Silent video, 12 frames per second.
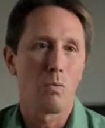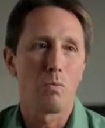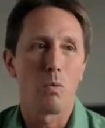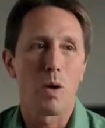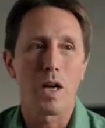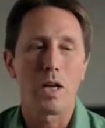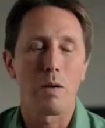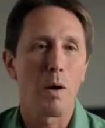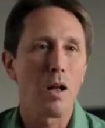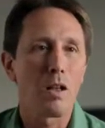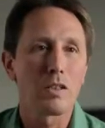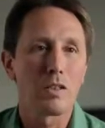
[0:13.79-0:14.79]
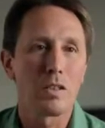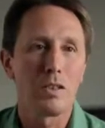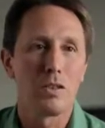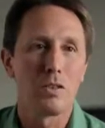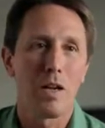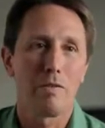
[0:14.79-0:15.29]
what kind of
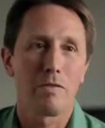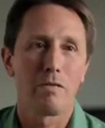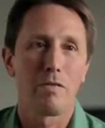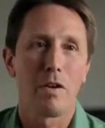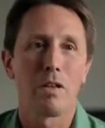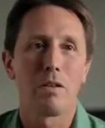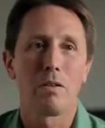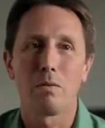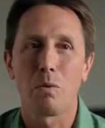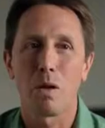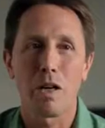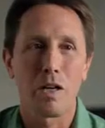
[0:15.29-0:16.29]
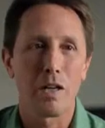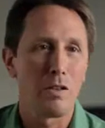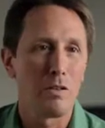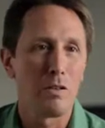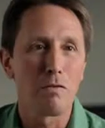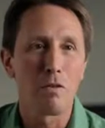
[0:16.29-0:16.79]
policies you have to follow, what kind of
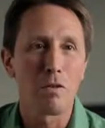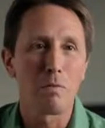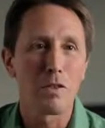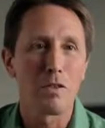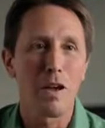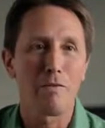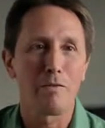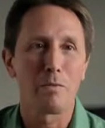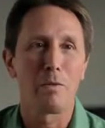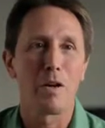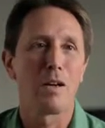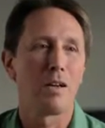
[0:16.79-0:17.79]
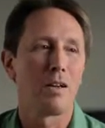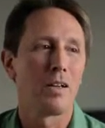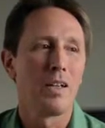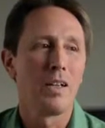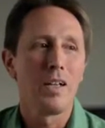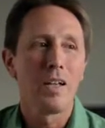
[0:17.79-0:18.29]
uniforms you have to
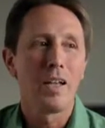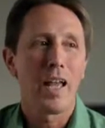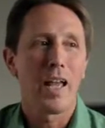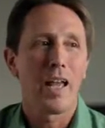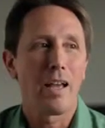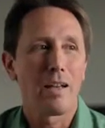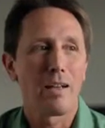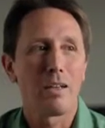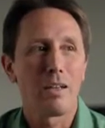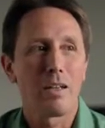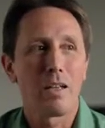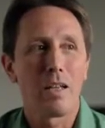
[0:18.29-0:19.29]
wear, and